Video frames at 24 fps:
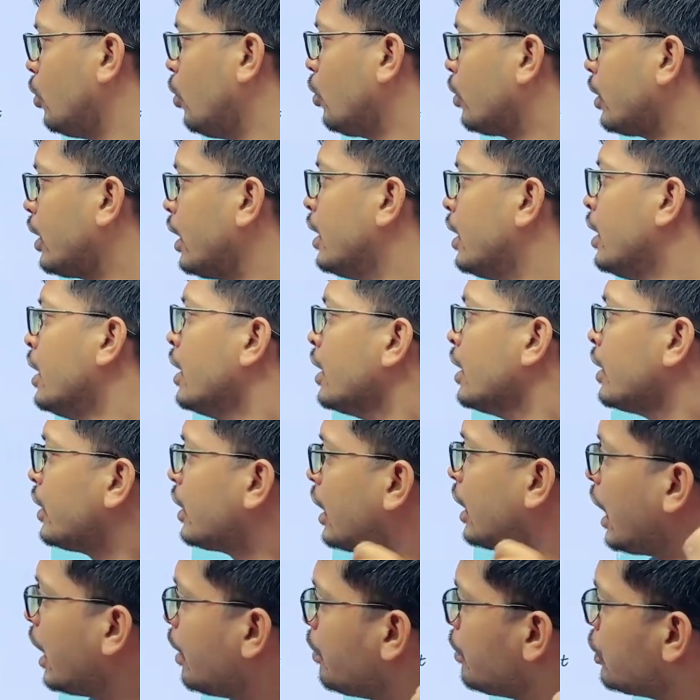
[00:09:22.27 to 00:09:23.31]
Okay,
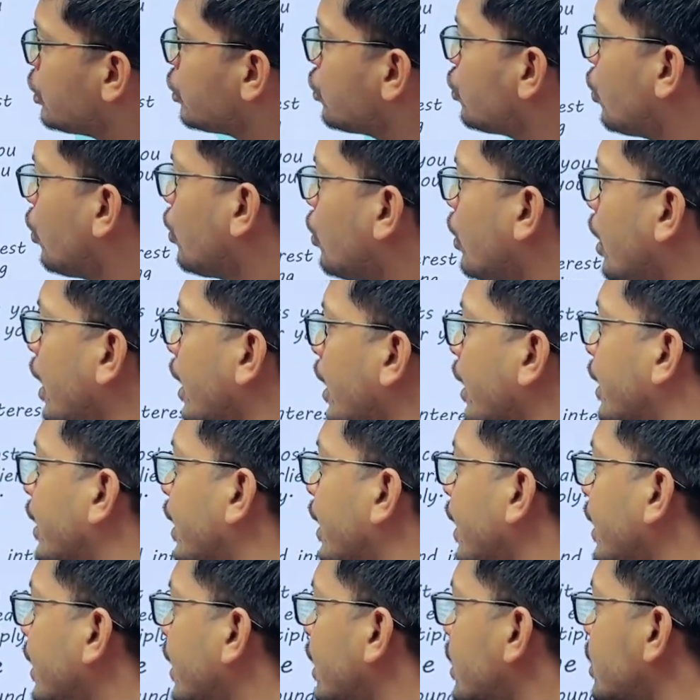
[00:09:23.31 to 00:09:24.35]
time is your
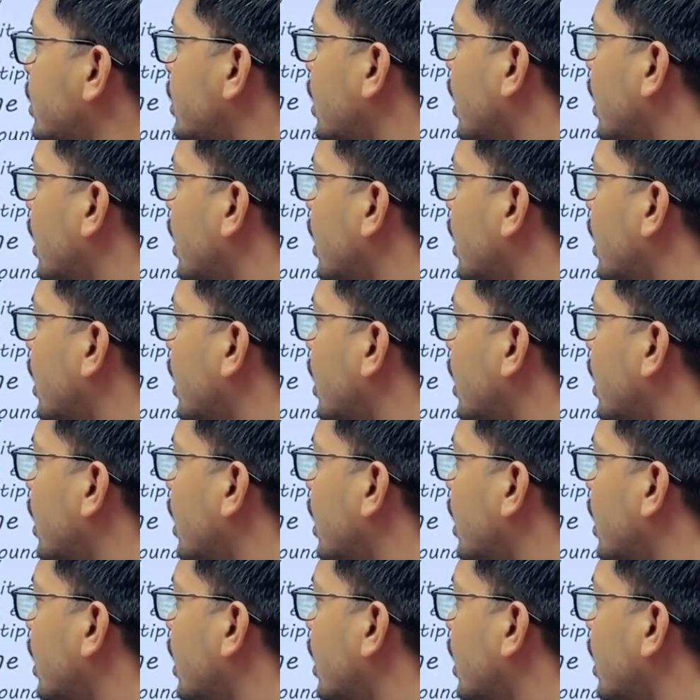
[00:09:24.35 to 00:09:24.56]
greatest